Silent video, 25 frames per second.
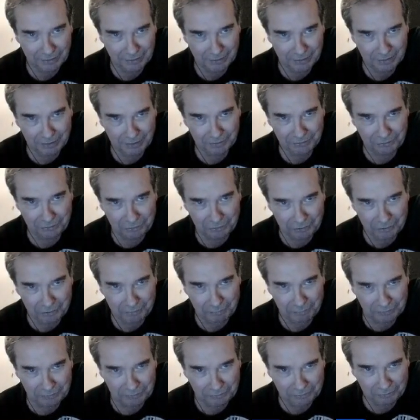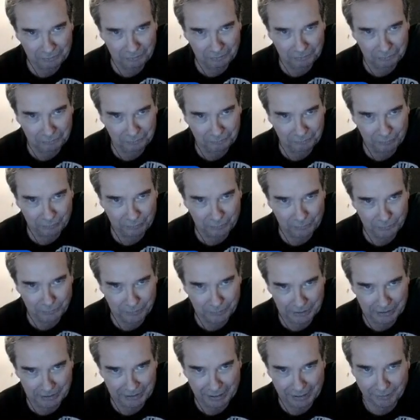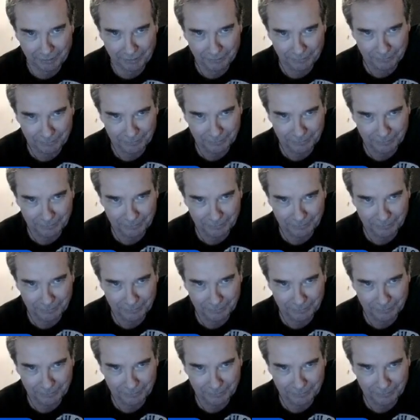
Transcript: and I'm an old fogey now.